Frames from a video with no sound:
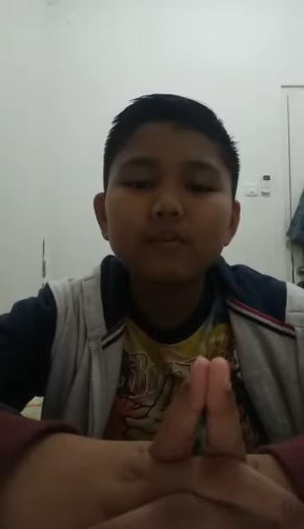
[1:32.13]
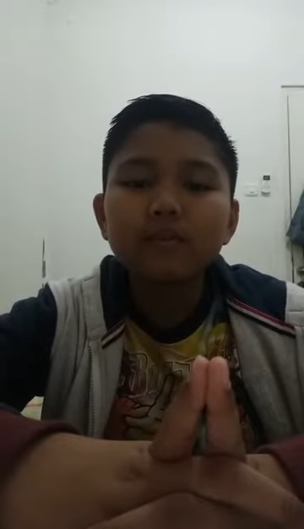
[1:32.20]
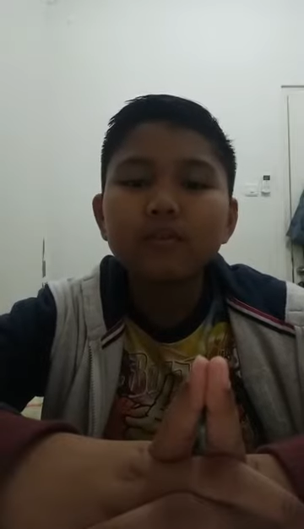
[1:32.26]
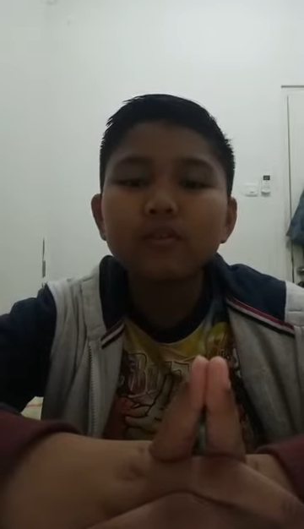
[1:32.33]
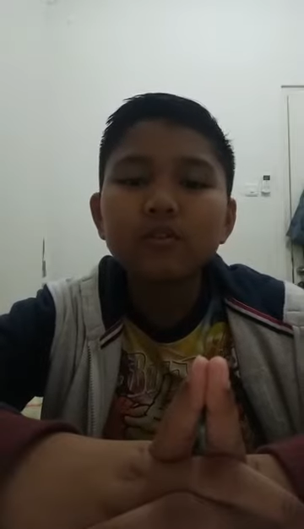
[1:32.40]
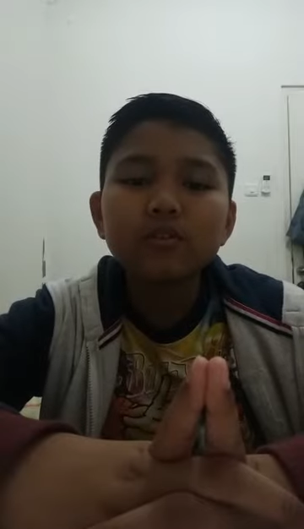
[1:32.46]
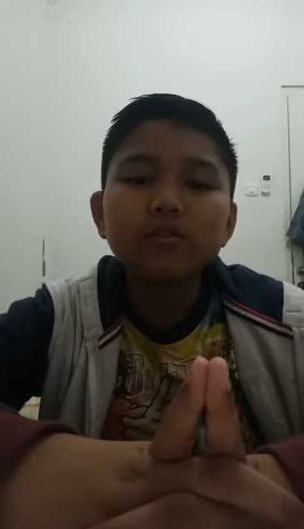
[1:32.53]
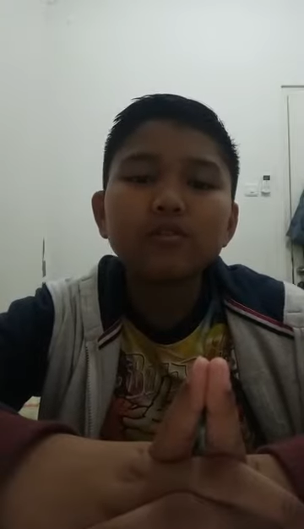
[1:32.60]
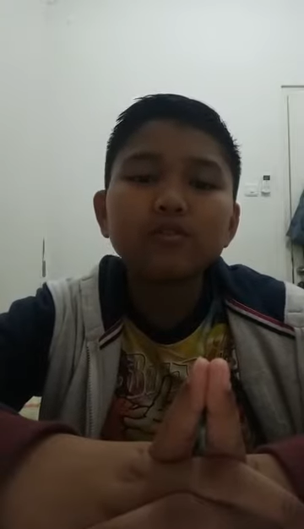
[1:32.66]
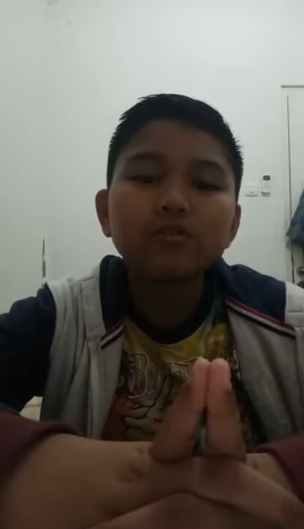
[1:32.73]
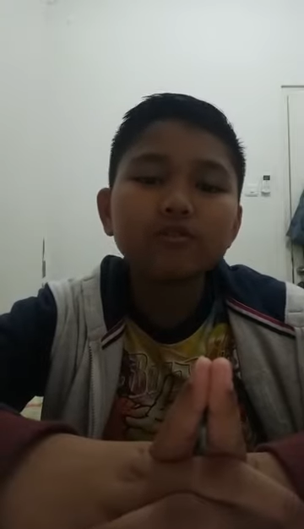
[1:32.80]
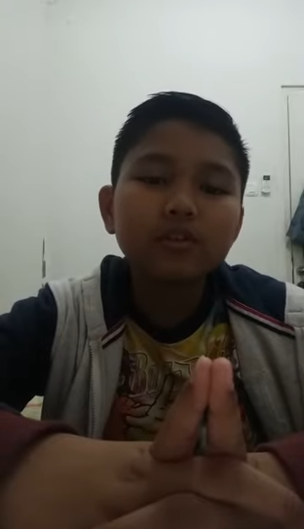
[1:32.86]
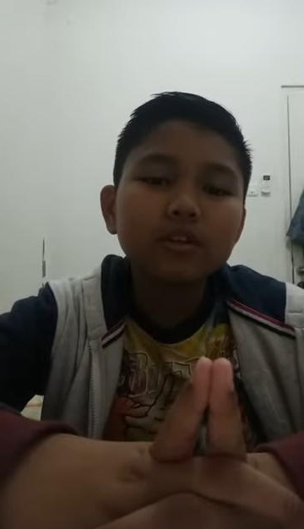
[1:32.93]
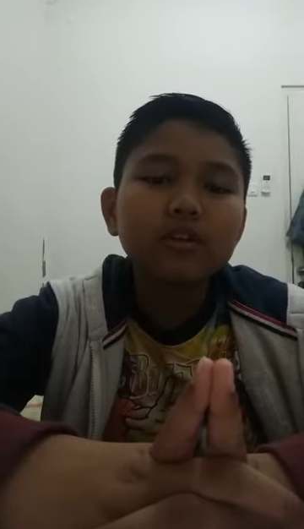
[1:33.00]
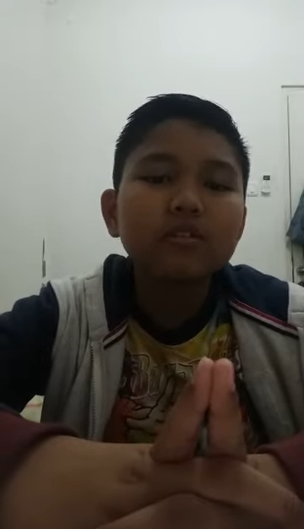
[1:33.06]
I'm going
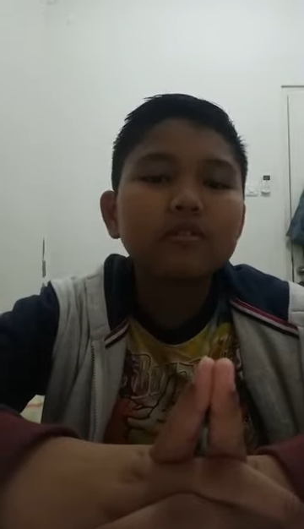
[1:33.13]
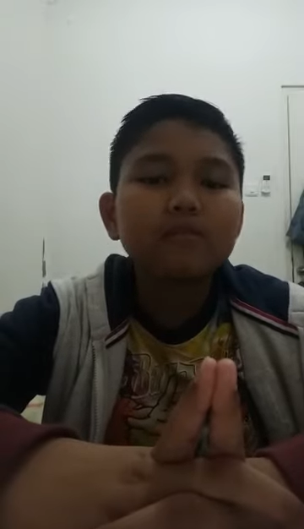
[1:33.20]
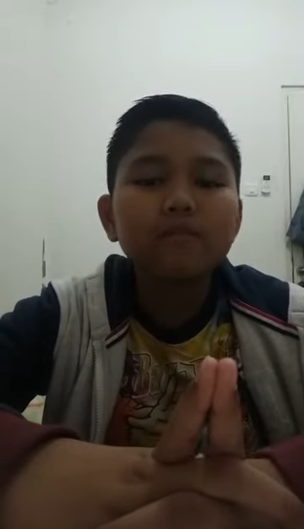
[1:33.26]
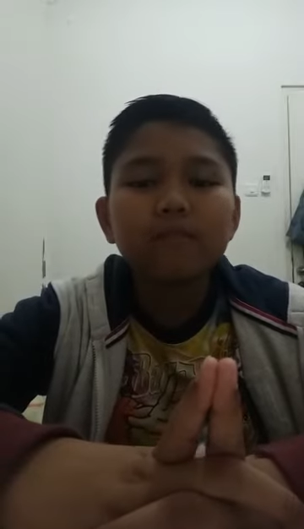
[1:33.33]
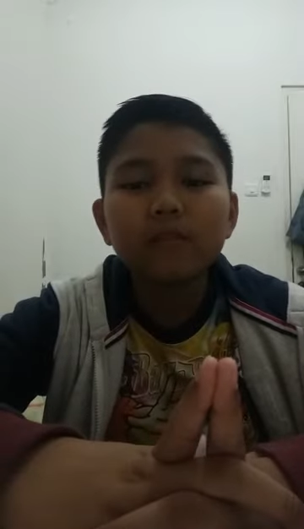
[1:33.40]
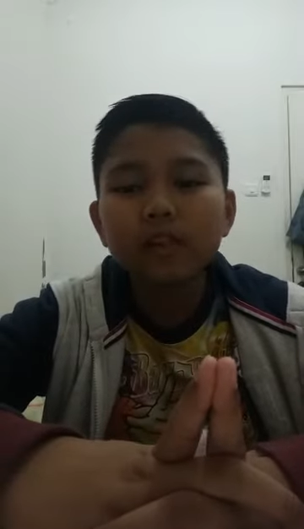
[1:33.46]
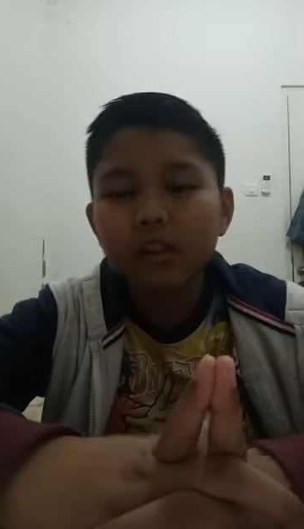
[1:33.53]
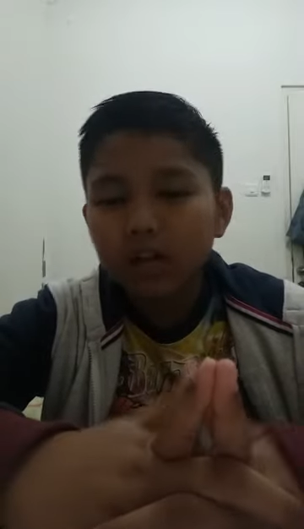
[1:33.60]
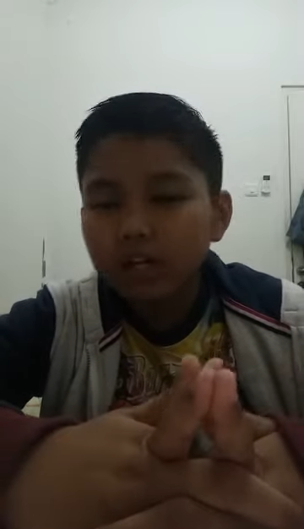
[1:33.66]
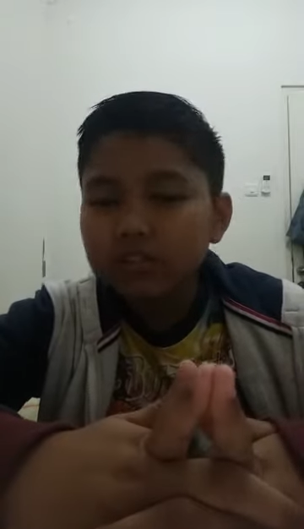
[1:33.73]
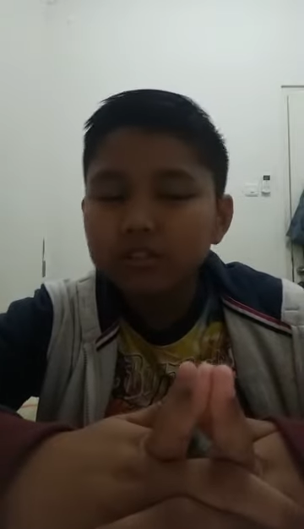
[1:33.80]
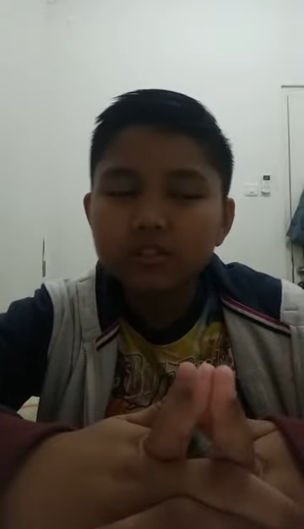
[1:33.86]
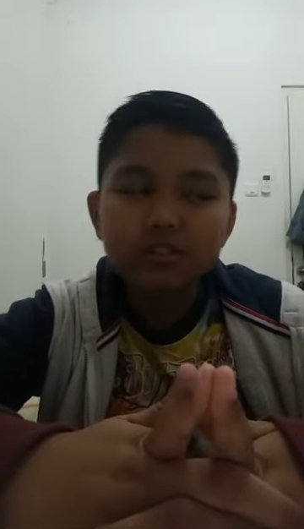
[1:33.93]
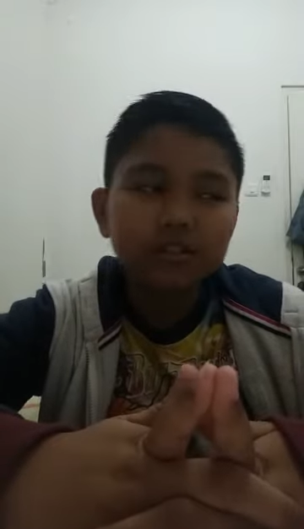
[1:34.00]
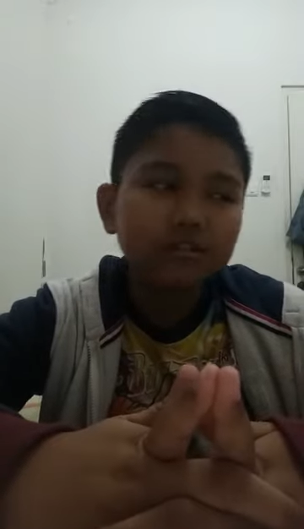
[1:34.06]
to read
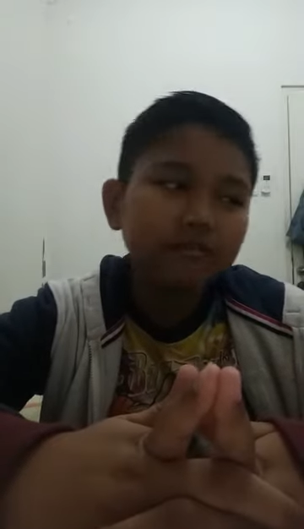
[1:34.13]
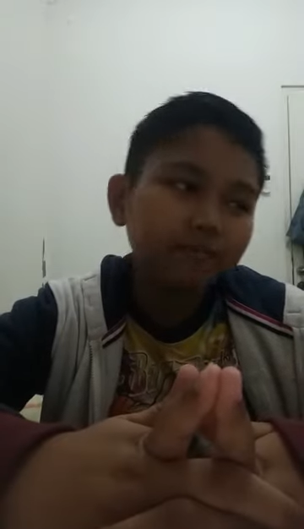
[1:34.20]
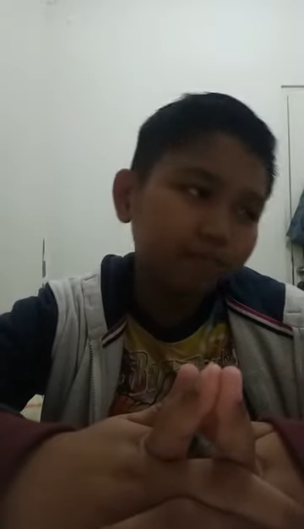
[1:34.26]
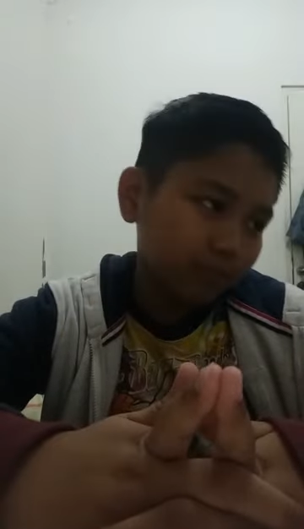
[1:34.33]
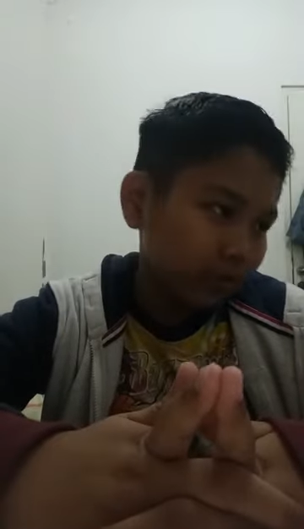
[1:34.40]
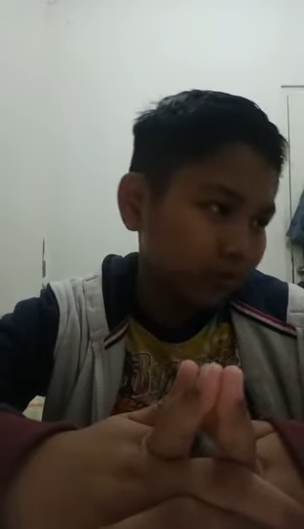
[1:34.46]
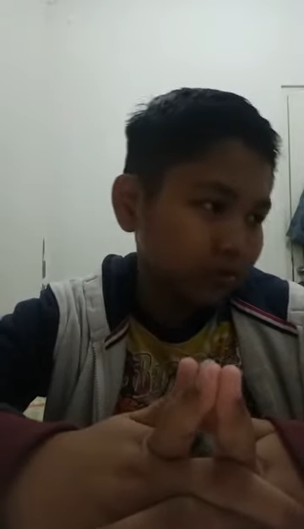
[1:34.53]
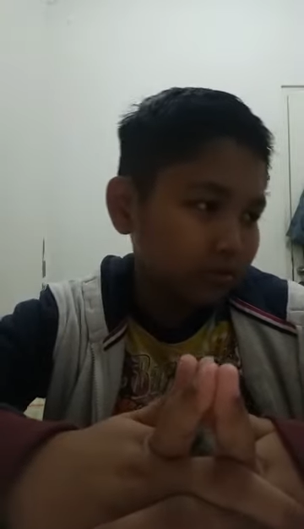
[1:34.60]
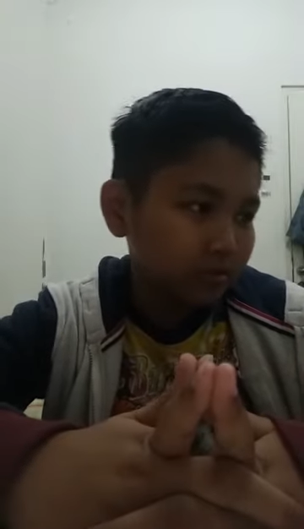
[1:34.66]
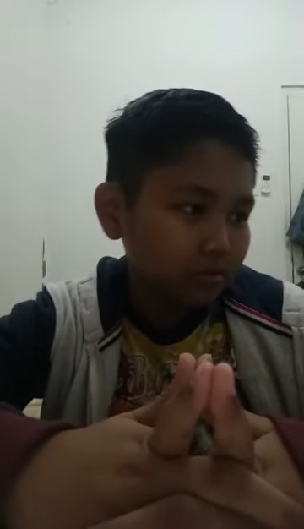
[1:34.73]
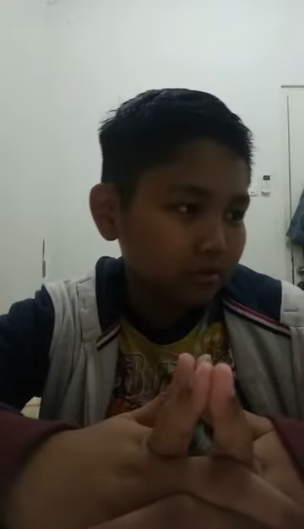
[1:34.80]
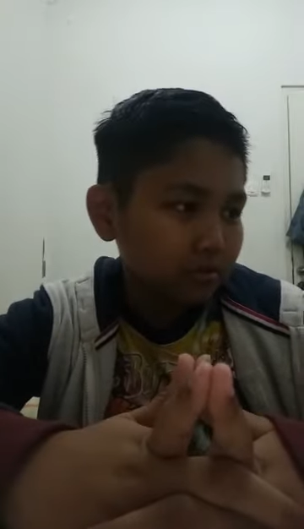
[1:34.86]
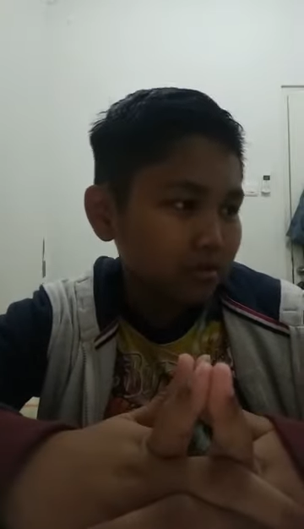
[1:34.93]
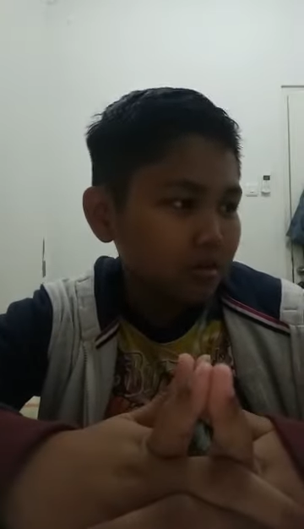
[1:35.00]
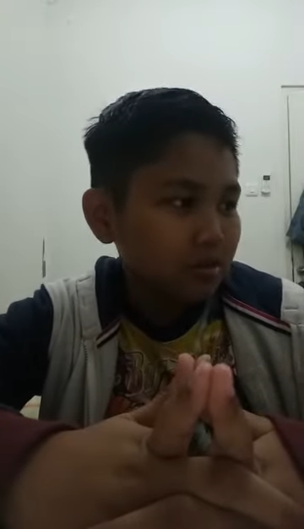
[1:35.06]
lots of
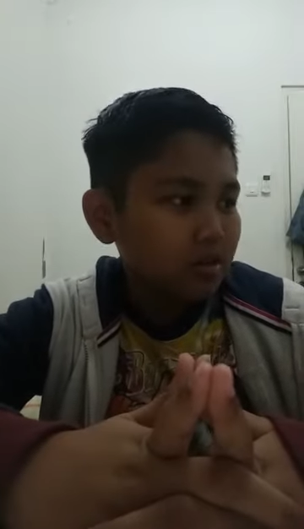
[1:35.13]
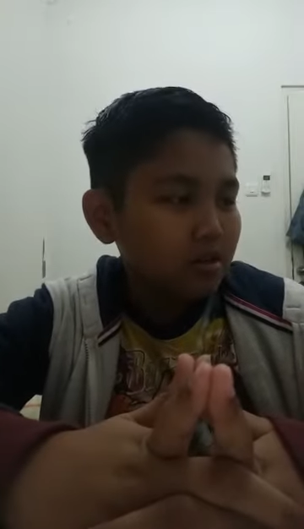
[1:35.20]
books.